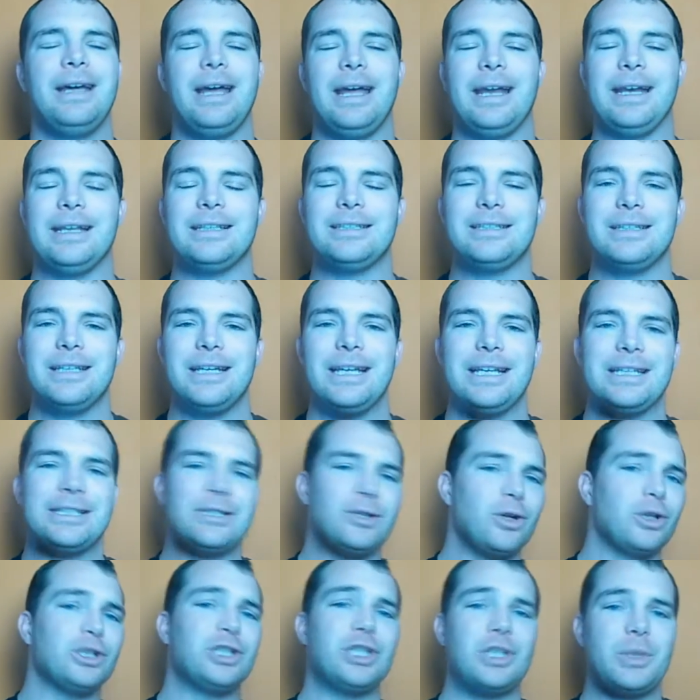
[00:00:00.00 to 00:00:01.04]
And it's
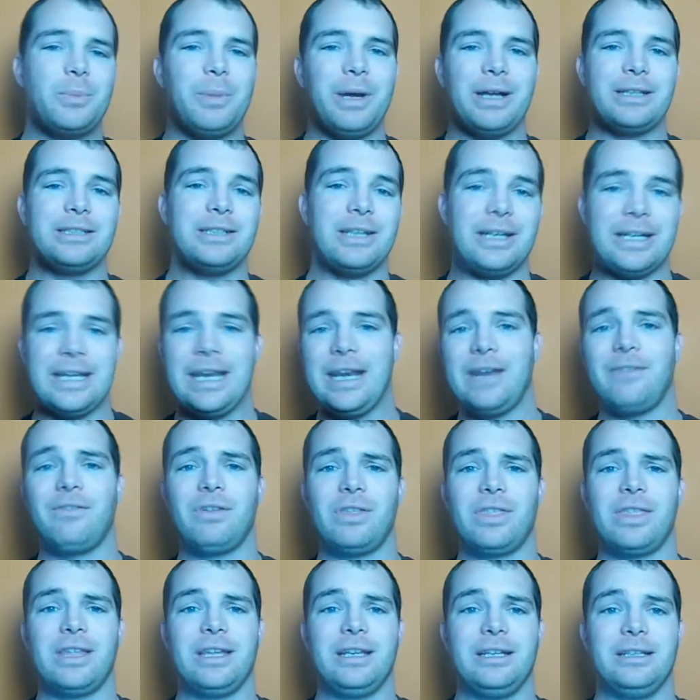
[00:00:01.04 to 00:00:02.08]
not just about, you know, get
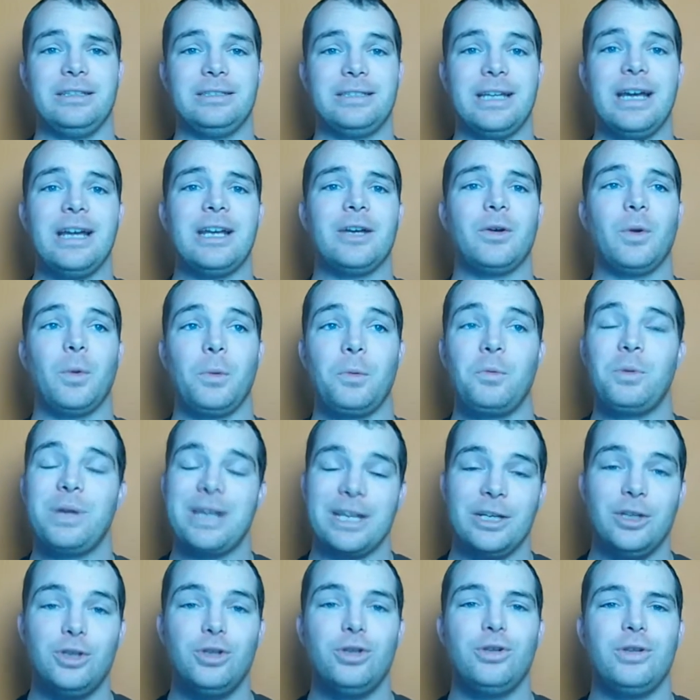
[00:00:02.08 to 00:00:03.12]
everything done, or we
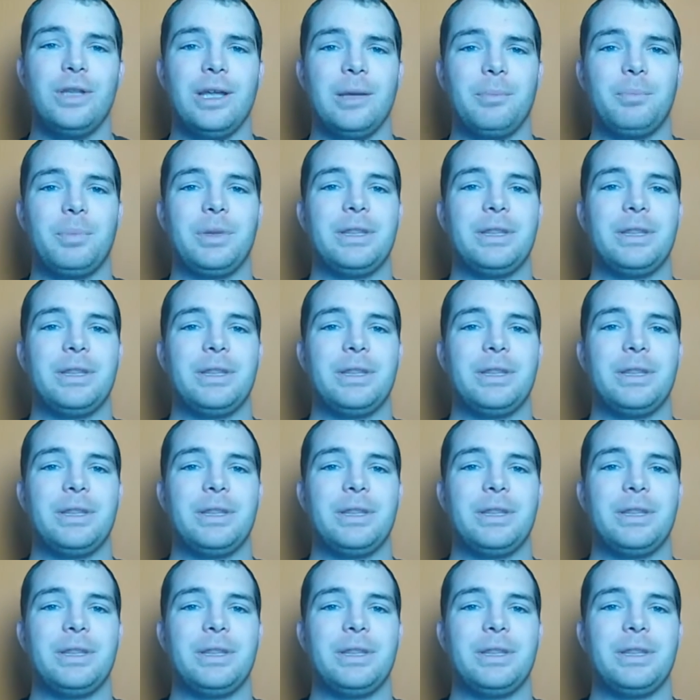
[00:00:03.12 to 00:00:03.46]
can do that,